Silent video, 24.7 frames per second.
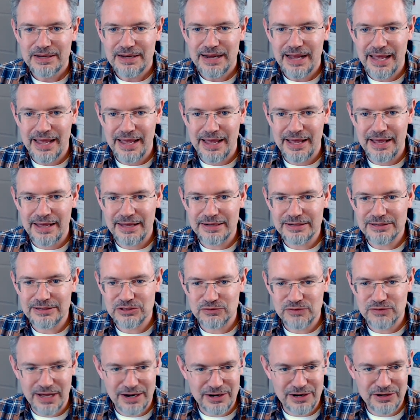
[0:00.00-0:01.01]
And
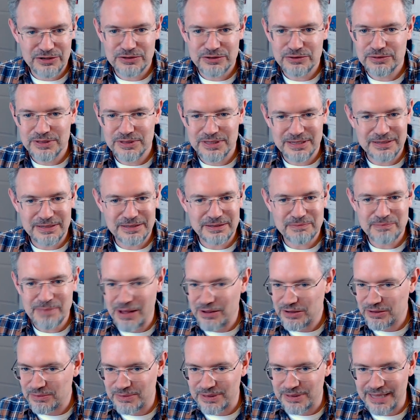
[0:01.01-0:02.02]
you've got to do the
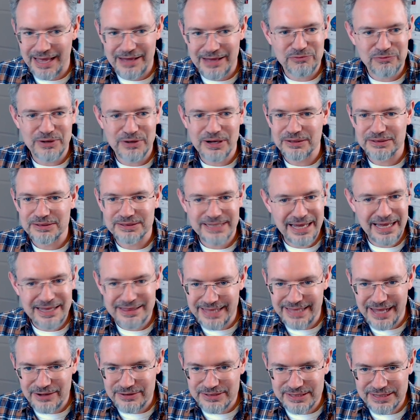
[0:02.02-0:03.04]
Malcolm Gladwell
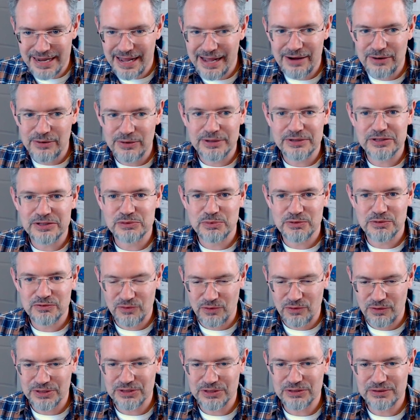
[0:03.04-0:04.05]
10,000 hours
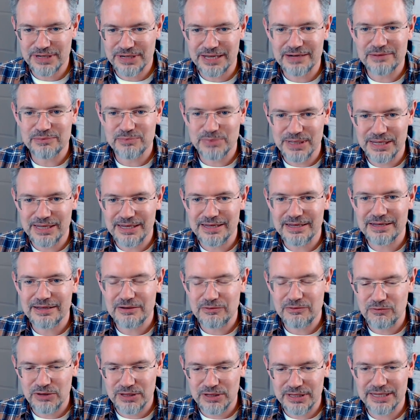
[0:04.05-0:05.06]
before you can be
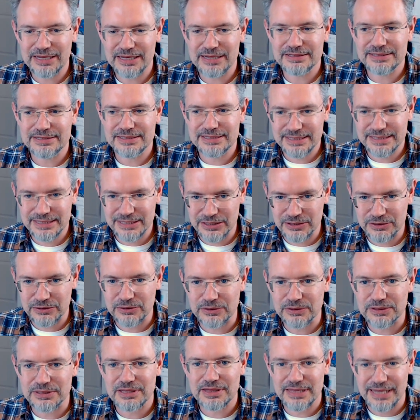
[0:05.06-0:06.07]
really a
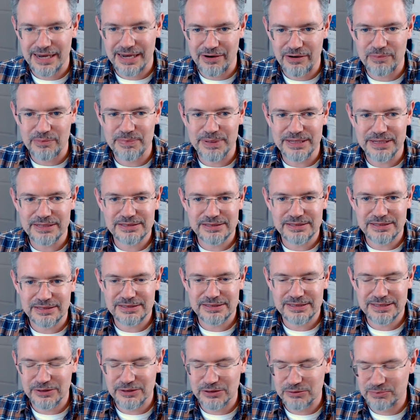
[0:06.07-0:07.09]
skilled therapist, a
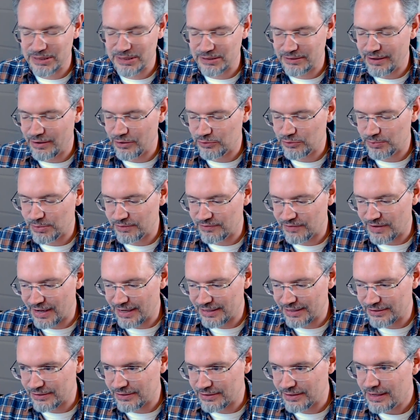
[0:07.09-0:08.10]
skilled mental health
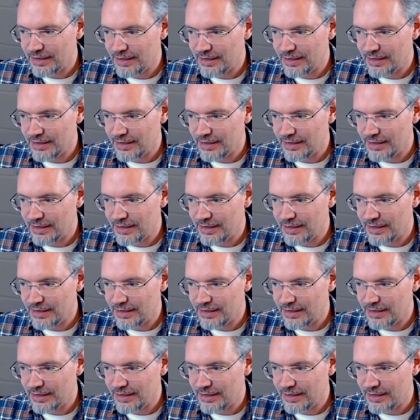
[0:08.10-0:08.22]
provider.